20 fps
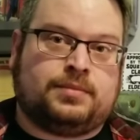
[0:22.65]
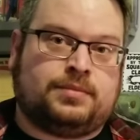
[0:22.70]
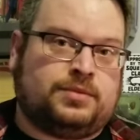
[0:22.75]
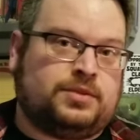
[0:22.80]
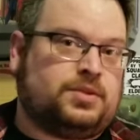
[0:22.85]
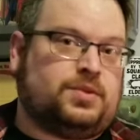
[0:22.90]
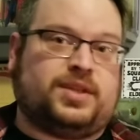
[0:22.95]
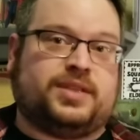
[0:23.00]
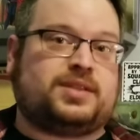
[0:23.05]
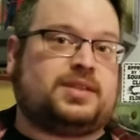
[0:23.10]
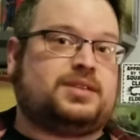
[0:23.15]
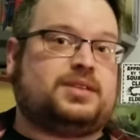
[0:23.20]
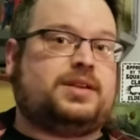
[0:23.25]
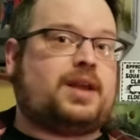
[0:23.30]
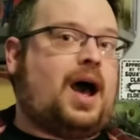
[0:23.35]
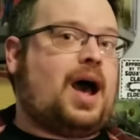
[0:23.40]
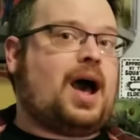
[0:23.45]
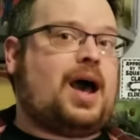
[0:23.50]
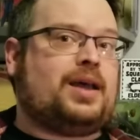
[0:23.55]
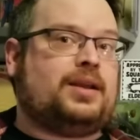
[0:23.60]
So this is
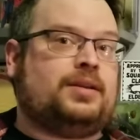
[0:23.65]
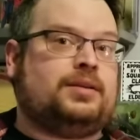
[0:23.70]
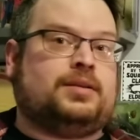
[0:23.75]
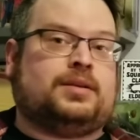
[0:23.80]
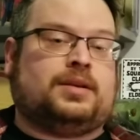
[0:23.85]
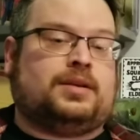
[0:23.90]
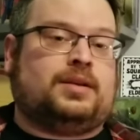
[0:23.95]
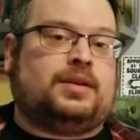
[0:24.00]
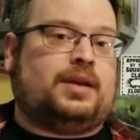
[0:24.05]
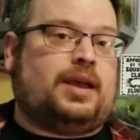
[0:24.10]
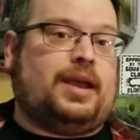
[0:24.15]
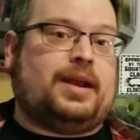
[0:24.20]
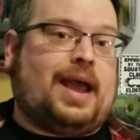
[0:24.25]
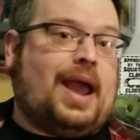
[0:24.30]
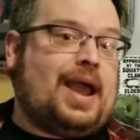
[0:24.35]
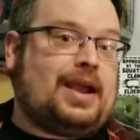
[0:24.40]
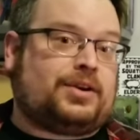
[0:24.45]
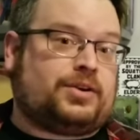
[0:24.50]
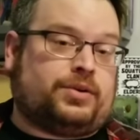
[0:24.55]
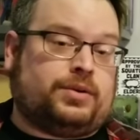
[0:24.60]
not an
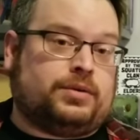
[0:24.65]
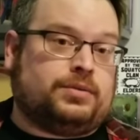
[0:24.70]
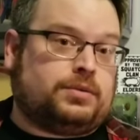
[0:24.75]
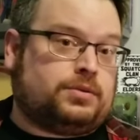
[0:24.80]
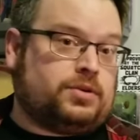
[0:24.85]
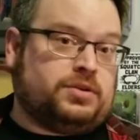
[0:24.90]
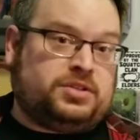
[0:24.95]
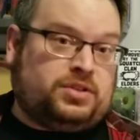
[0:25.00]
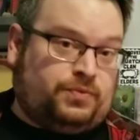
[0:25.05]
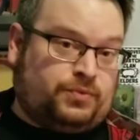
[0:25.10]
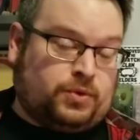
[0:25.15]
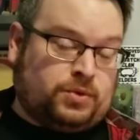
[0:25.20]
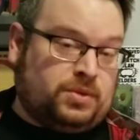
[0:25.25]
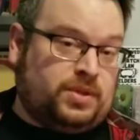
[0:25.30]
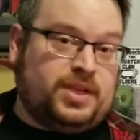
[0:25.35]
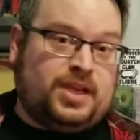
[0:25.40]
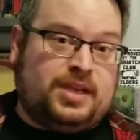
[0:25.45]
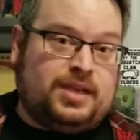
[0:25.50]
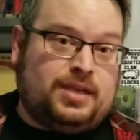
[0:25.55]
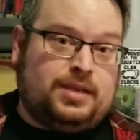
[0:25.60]
actor, Christopher
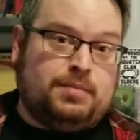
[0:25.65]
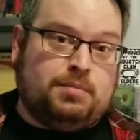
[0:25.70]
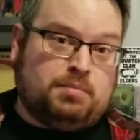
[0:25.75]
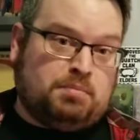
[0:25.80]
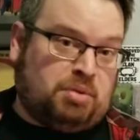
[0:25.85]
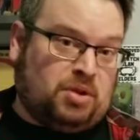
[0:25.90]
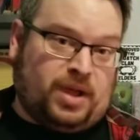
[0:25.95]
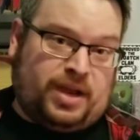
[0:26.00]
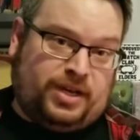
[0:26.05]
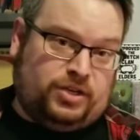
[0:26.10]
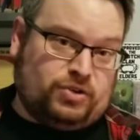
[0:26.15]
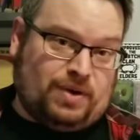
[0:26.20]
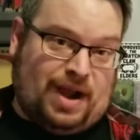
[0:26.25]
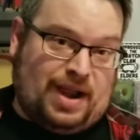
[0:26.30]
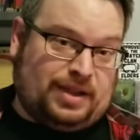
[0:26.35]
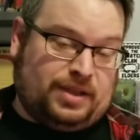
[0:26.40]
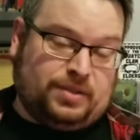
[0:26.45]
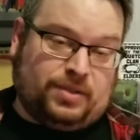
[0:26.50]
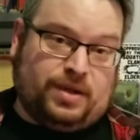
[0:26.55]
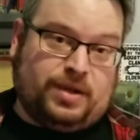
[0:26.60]
Lee, playing
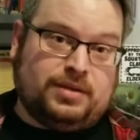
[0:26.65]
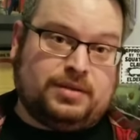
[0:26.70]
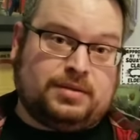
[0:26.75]
Dracula.